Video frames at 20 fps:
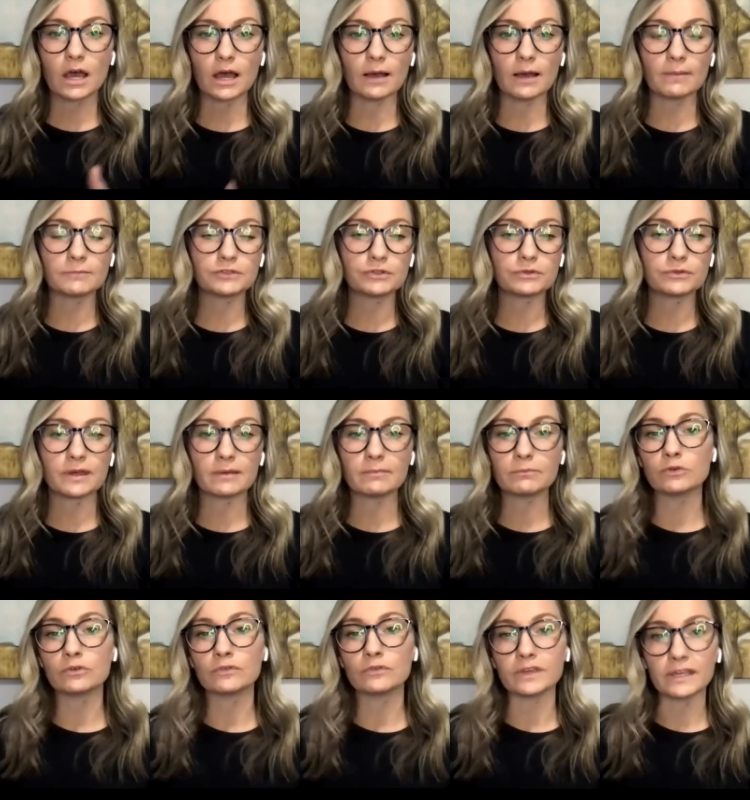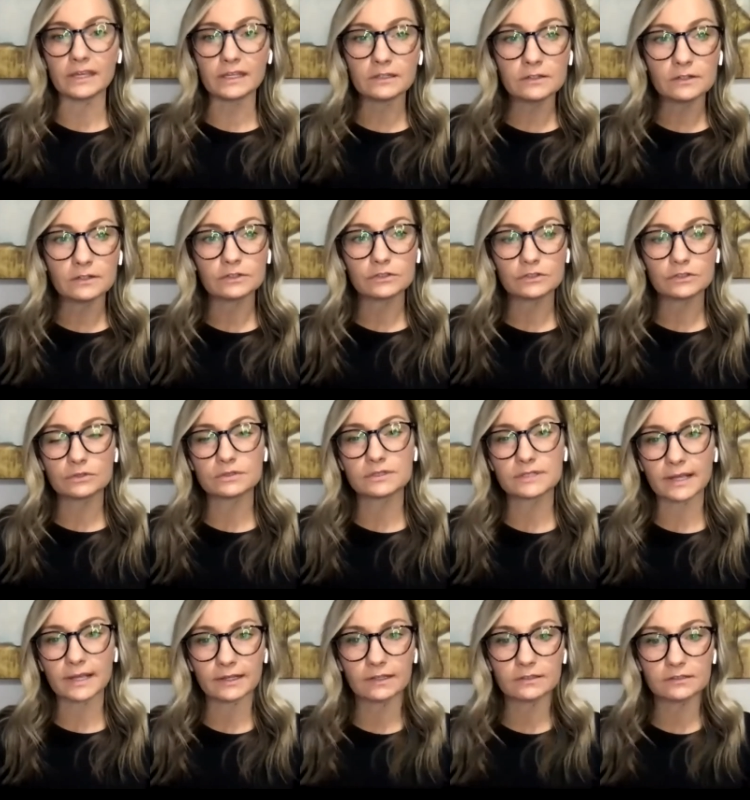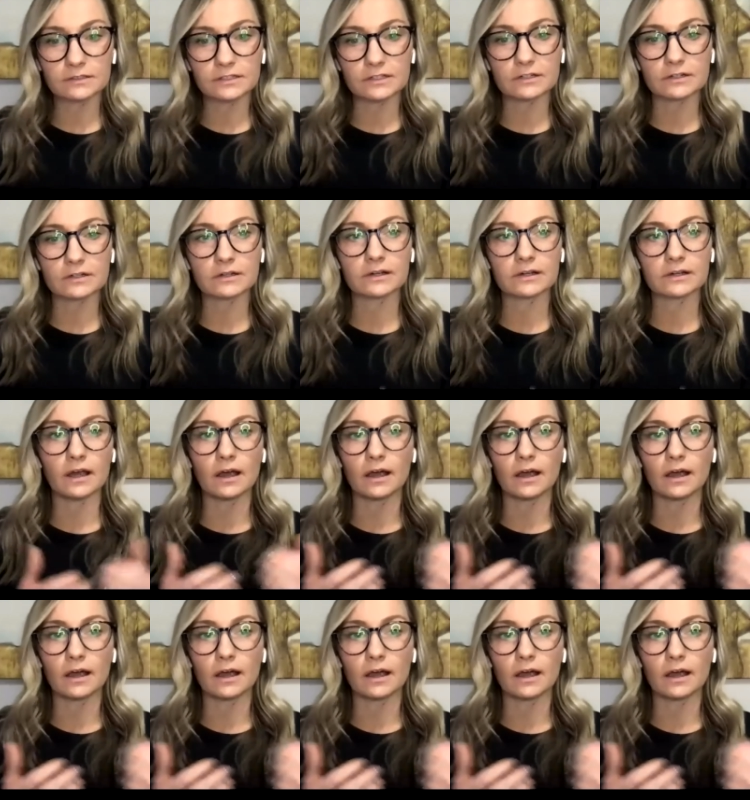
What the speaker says: to then move into second year.